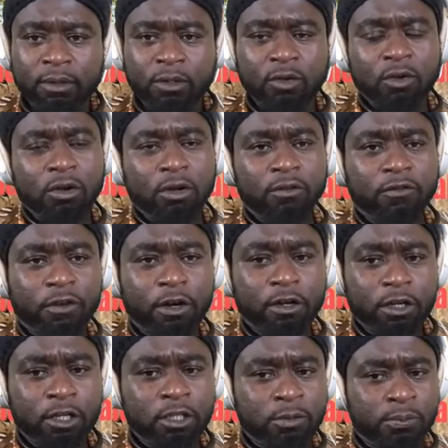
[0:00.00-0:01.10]
You
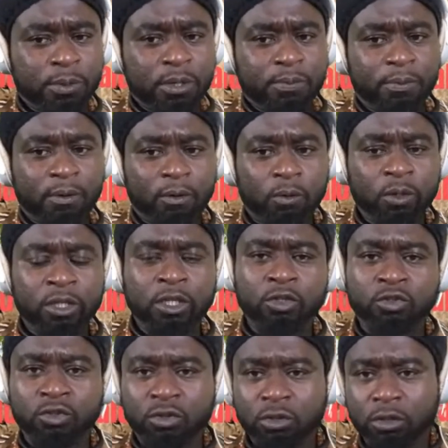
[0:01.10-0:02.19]
confront these people with
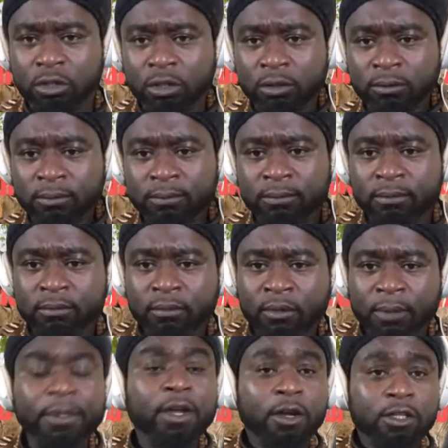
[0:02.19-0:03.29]
the truth,
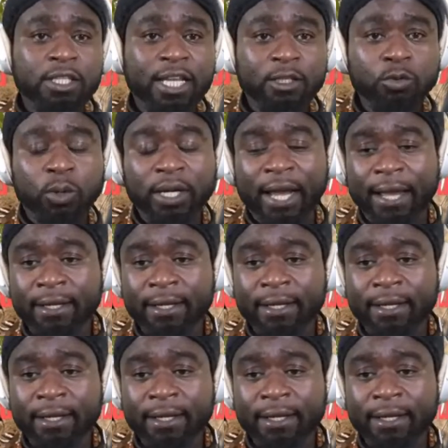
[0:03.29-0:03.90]
because that's what